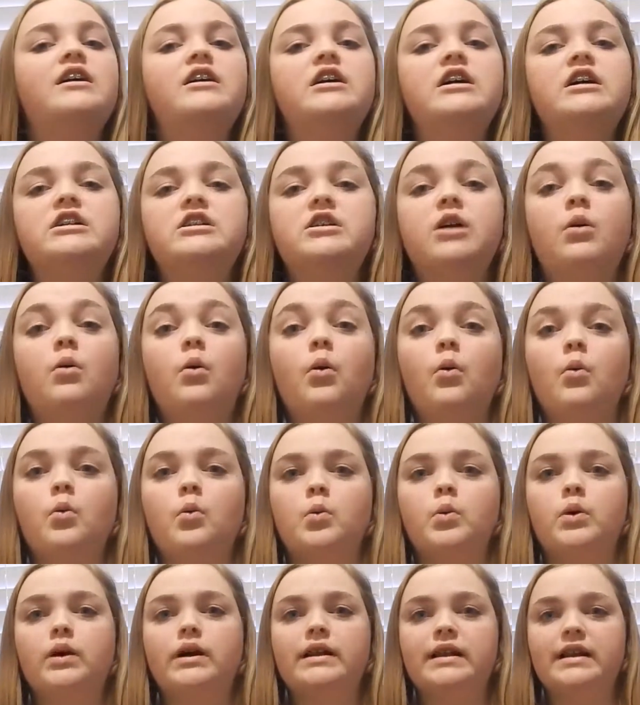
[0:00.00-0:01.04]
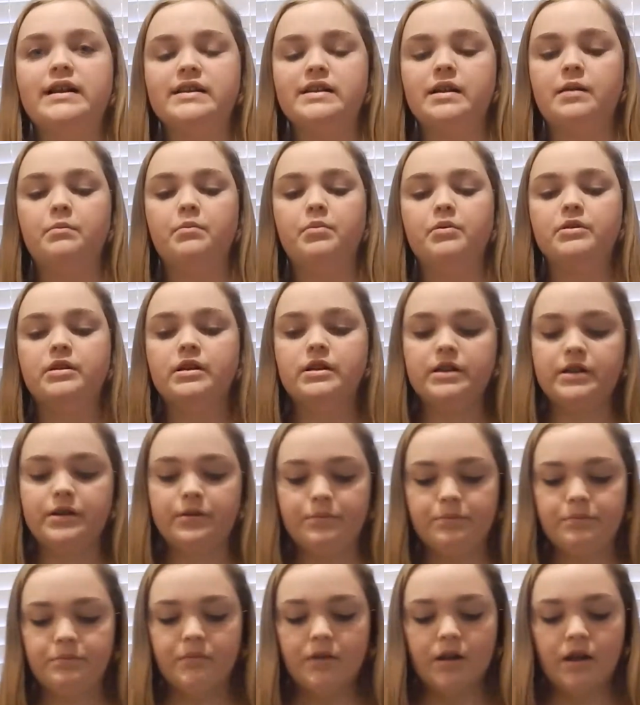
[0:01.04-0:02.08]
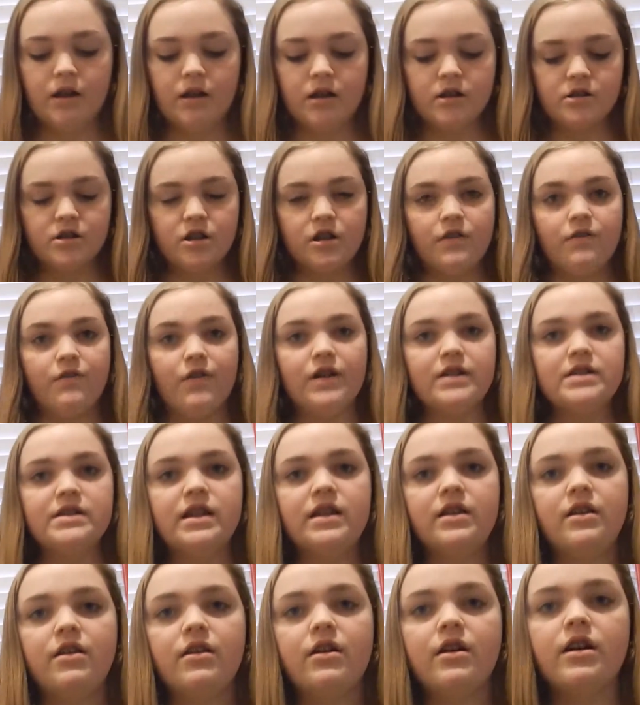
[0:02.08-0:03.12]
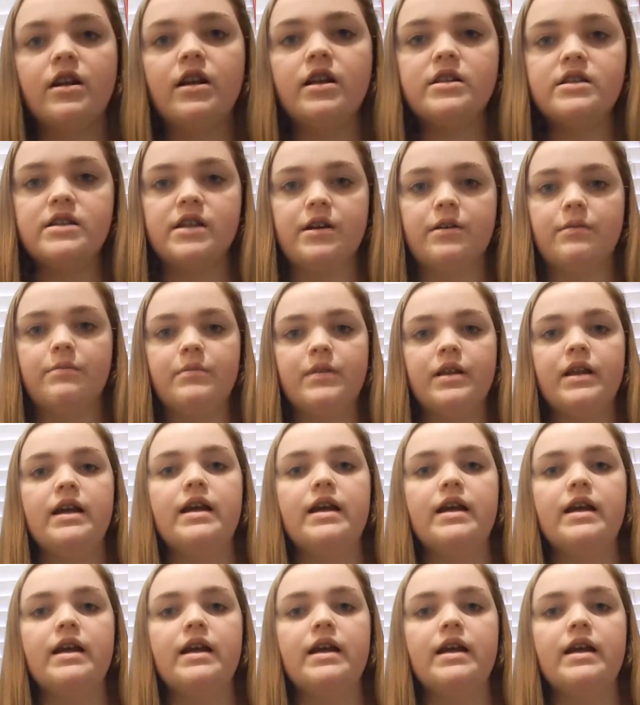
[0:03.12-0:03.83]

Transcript: So really simple to do. So the first thing you're going to do